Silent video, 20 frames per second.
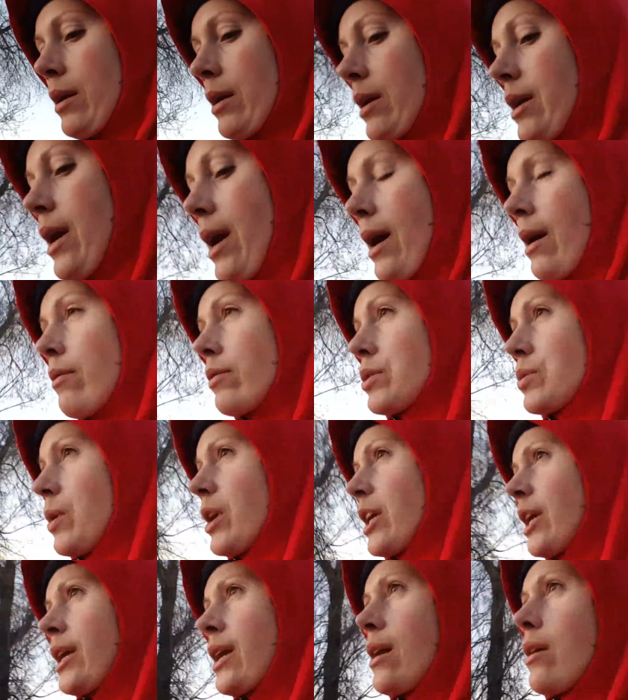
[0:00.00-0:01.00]
yeah, I was
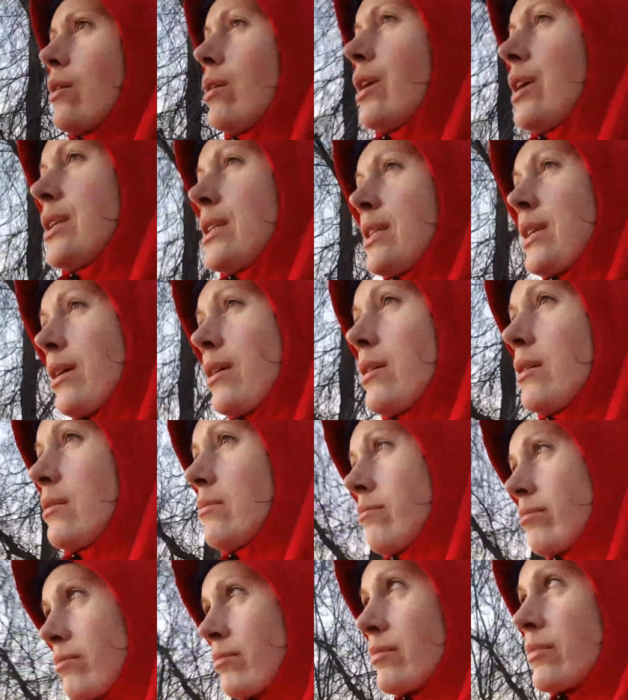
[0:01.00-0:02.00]
working out until
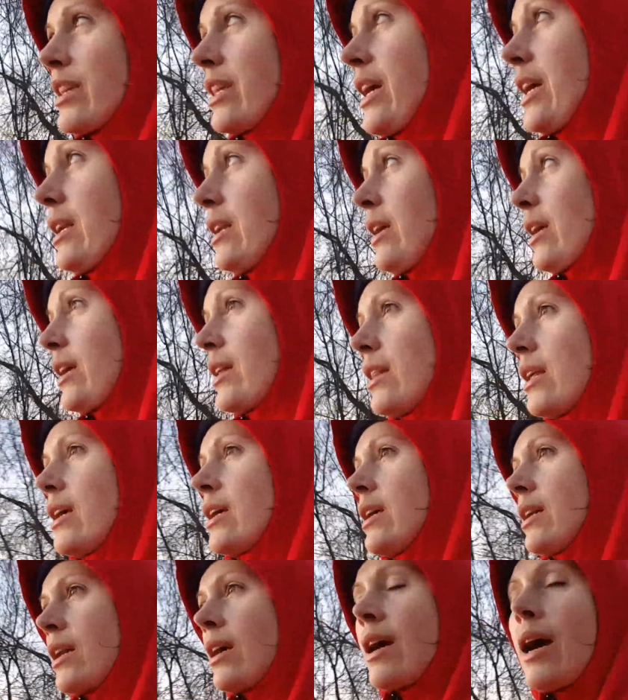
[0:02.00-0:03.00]
then, and
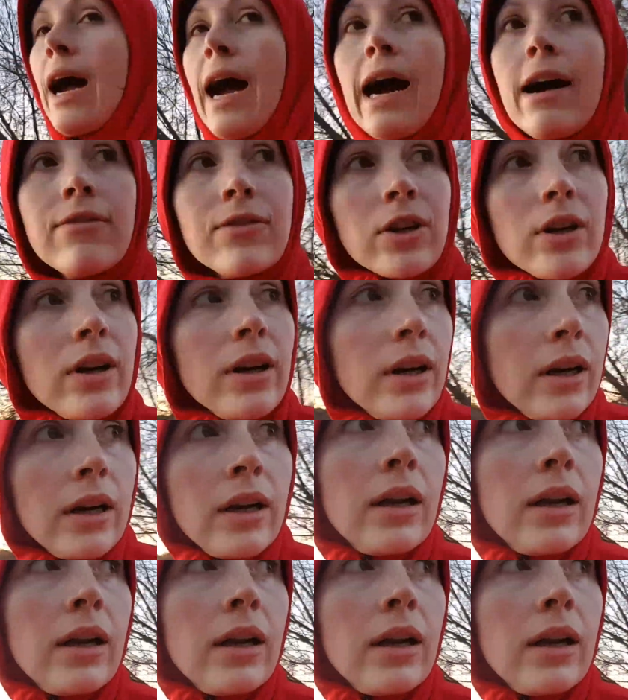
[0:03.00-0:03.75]
then after